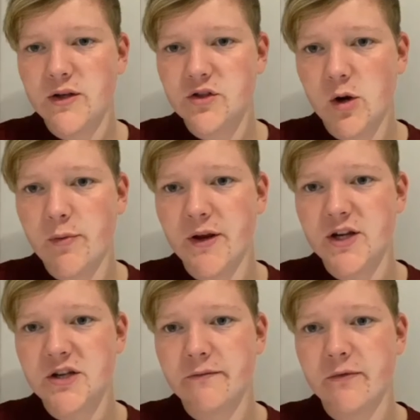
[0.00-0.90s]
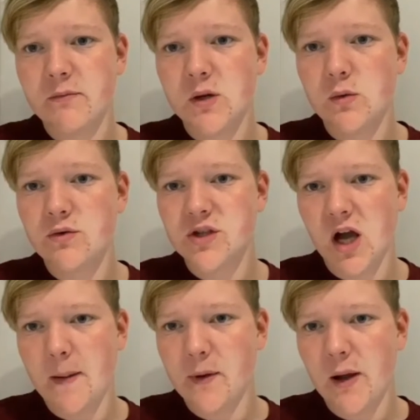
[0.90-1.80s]
Quick score prediction for Millwall's
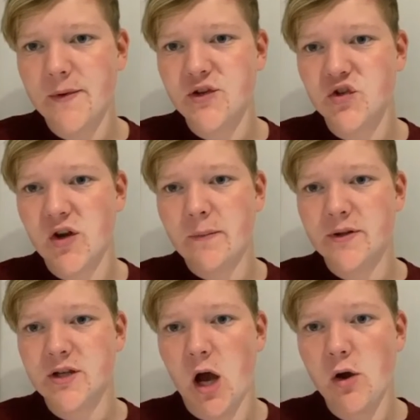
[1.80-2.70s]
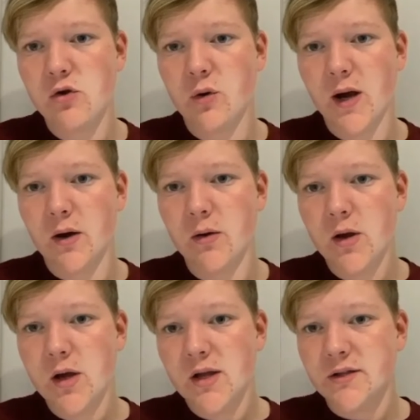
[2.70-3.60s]
upcoming trip to Oakwell
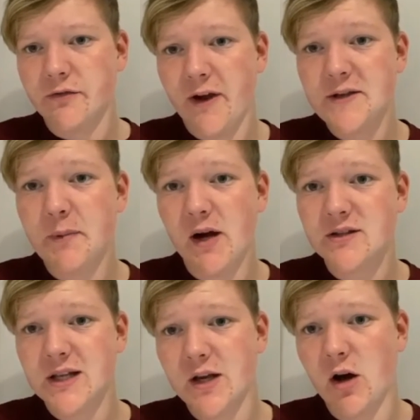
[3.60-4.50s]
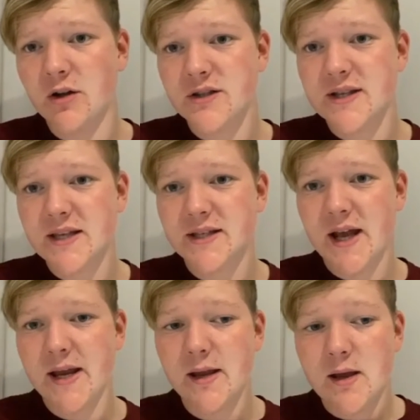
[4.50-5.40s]
to face Barnsley on
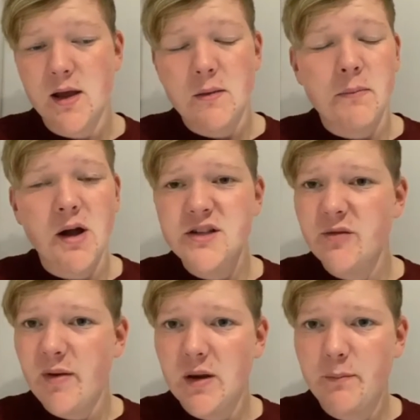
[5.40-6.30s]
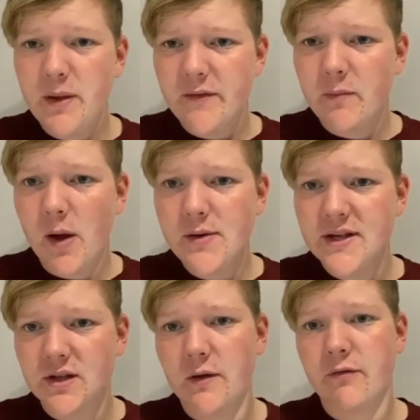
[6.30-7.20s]
Saturday. Barnsley have been a bit of a
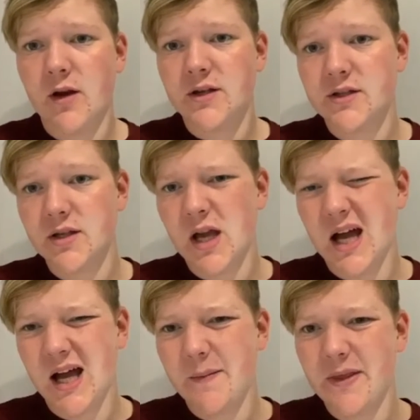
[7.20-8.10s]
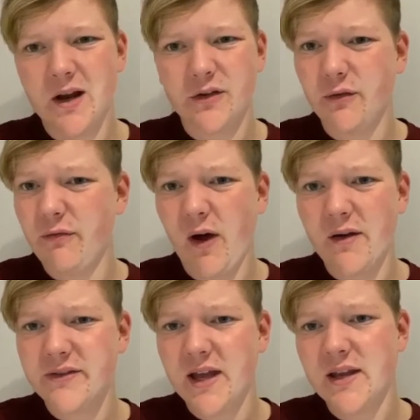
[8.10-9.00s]
bogey side for us in the last sort of
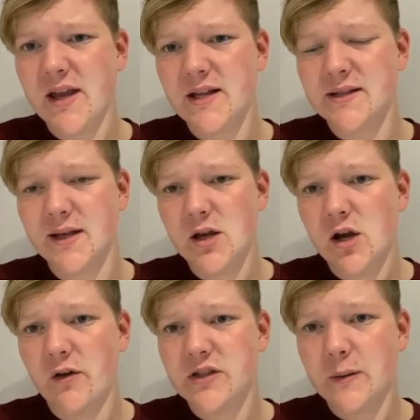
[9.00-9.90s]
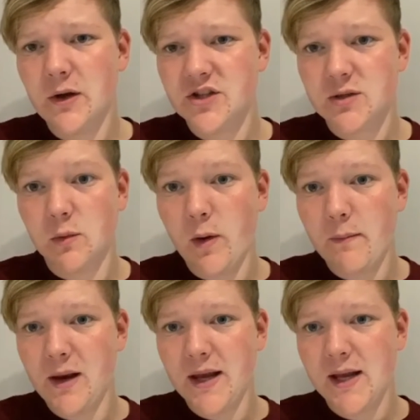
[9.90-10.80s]
5-10 years. Obviously, we lost to them at
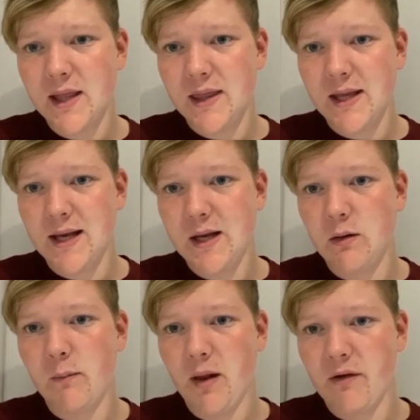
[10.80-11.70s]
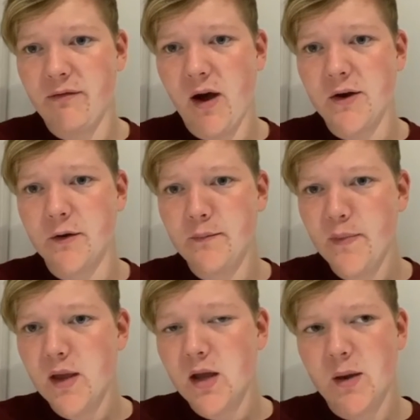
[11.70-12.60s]
Wembley in the League One playoff final
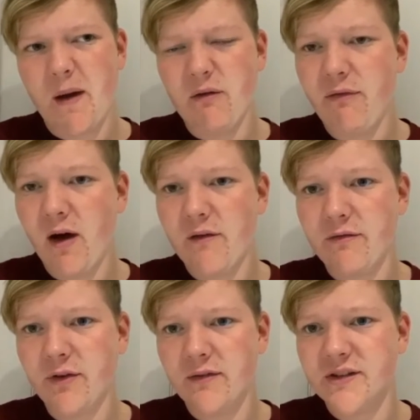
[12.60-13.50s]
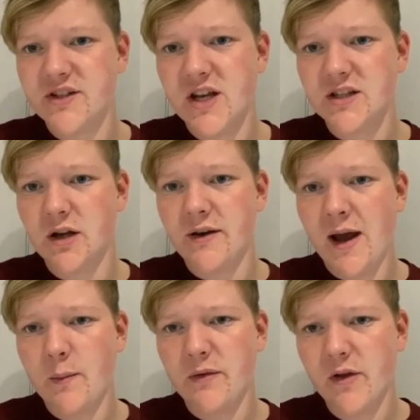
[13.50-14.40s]
about five, six years ago
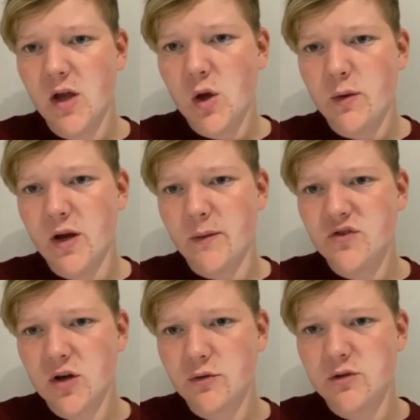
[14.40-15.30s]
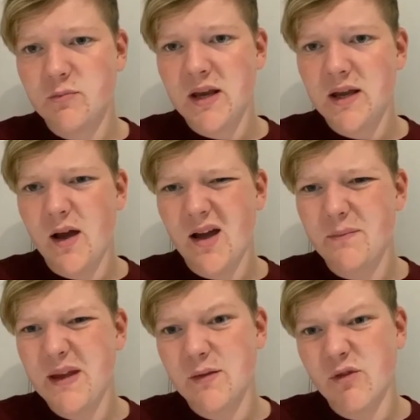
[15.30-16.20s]
now, and we've struggled to beat
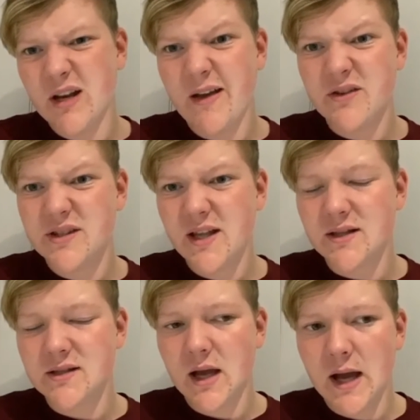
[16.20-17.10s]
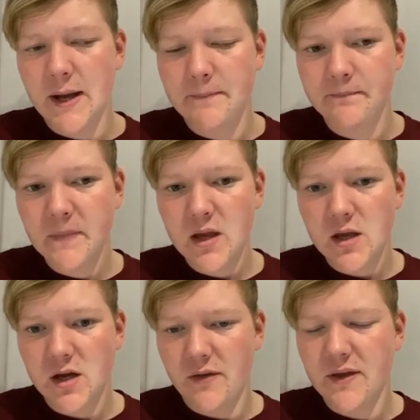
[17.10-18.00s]
them really ever since. I
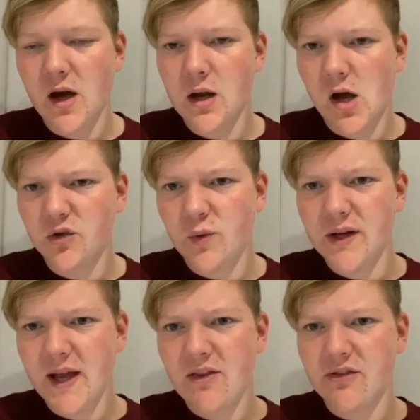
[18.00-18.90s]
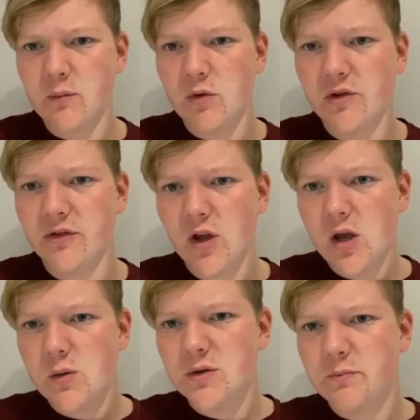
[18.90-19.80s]
think our last win against them was
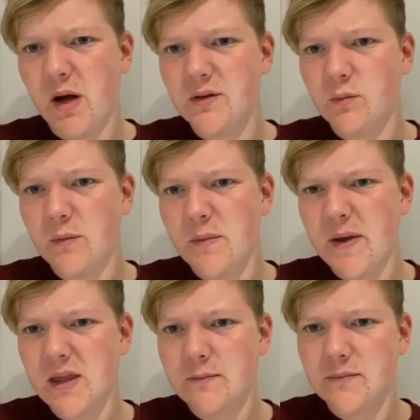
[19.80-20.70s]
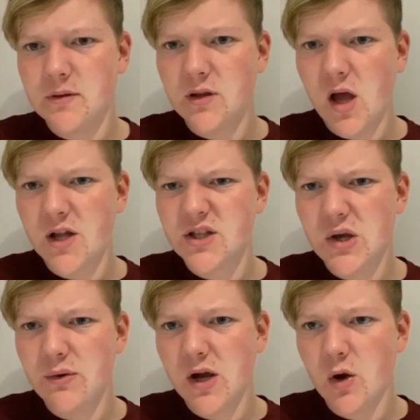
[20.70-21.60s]
when we beat them
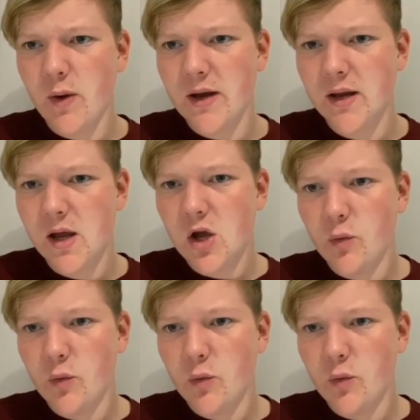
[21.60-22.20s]
2-0